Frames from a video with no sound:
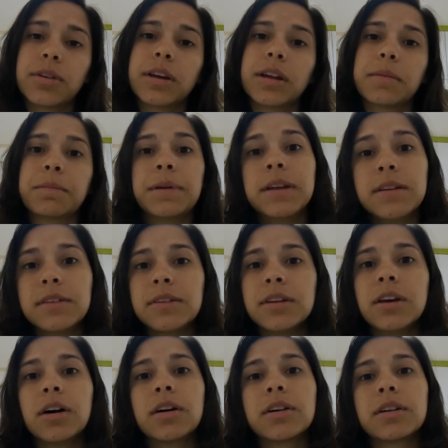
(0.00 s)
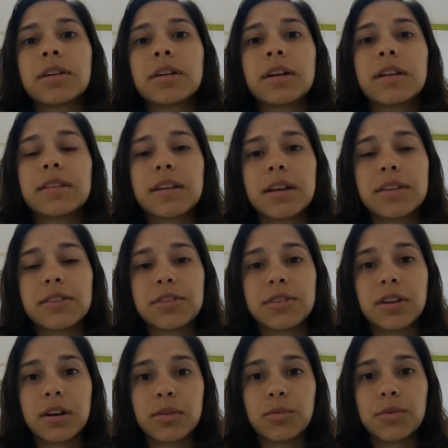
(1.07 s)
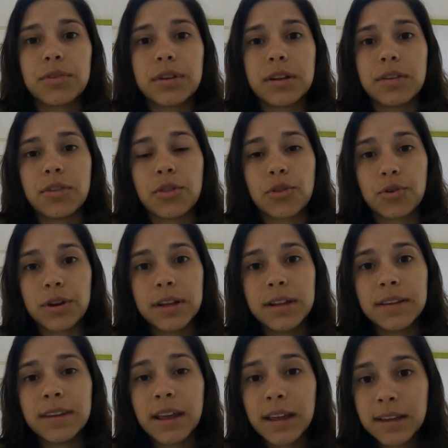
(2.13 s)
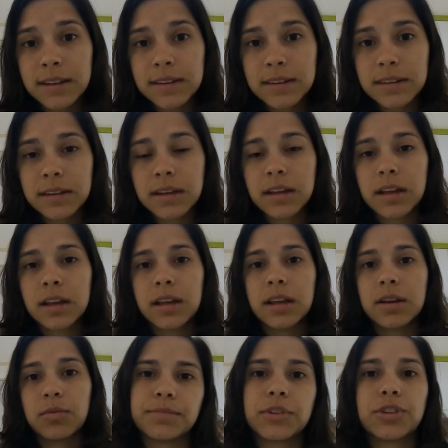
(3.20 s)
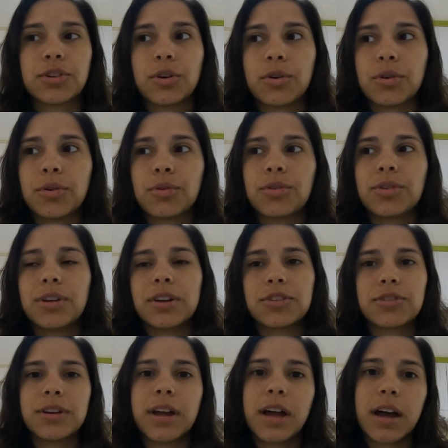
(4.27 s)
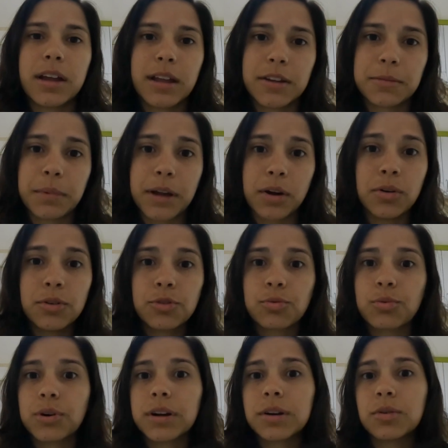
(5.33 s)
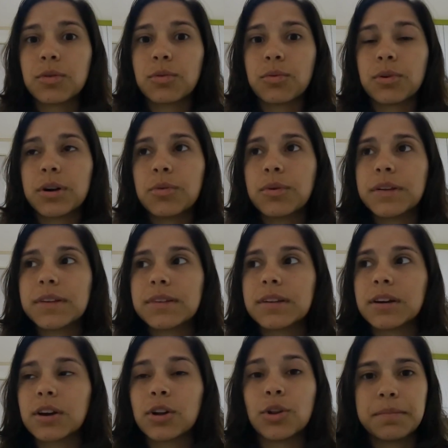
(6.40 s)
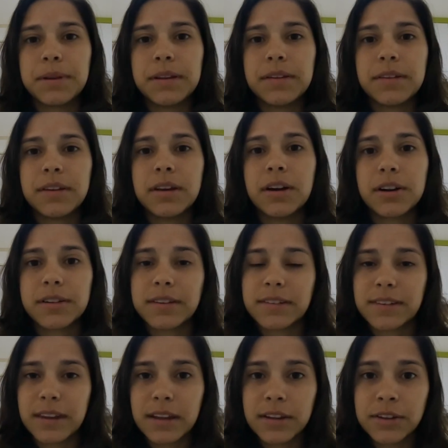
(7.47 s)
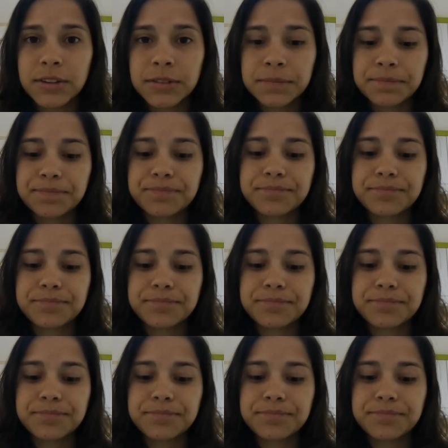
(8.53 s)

to get a PCR test done within 3 days. So yesterday I asked my host where was the PCR center.